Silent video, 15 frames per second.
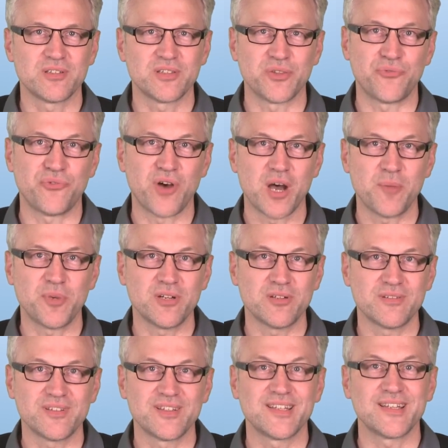the
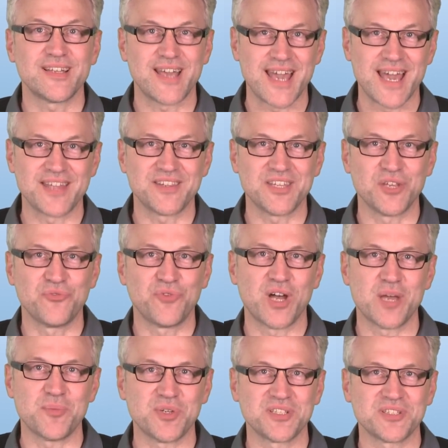farmer and the
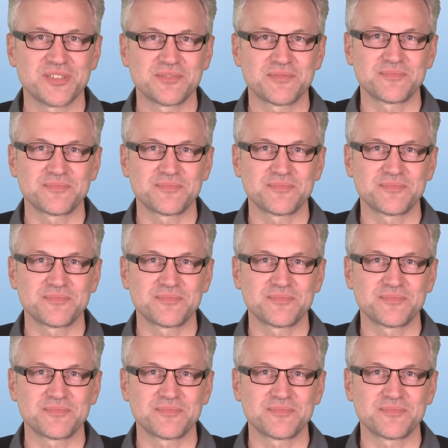environment.